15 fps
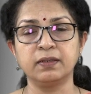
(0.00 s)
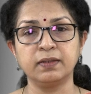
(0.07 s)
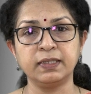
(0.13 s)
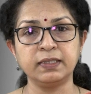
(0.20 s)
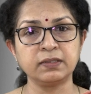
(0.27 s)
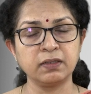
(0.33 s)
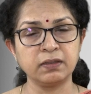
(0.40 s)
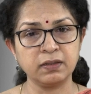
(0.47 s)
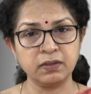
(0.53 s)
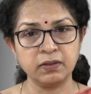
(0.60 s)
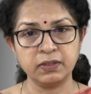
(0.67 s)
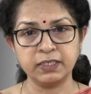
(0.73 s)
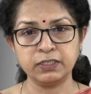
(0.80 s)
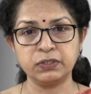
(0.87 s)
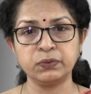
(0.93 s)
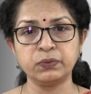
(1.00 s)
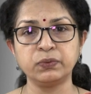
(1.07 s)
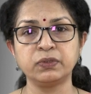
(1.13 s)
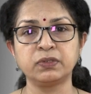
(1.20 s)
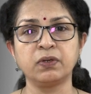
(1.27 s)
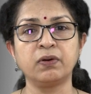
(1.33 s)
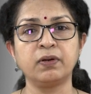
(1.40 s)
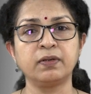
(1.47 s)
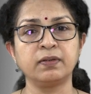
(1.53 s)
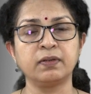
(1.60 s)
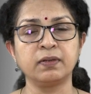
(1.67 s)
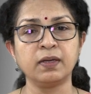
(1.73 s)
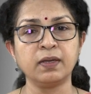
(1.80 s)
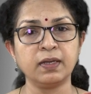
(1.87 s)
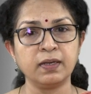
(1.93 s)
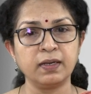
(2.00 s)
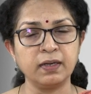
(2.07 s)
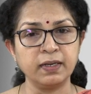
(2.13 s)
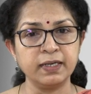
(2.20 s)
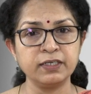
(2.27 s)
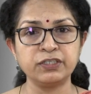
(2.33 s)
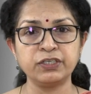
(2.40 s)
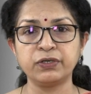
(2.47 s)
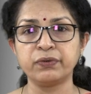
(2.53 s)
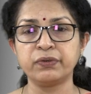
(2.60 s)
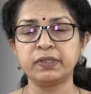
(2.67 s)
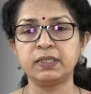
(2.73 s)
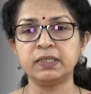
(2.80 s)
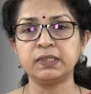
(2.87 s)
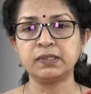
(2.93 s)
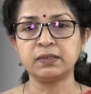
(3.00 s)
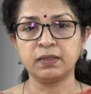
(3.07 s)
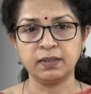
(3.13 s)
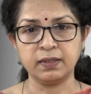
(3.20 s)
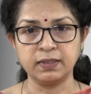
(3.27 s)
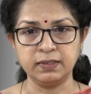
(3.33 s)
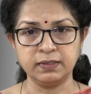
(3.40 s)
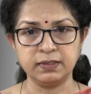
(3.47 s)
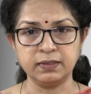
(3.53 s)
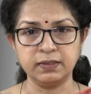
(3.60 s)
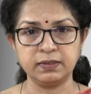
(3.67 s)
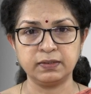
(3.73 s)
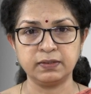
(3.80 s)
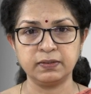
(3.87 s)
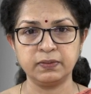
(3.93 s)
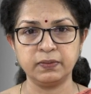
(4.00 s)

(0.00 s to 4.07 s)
his or her issues or insecurities or concerns.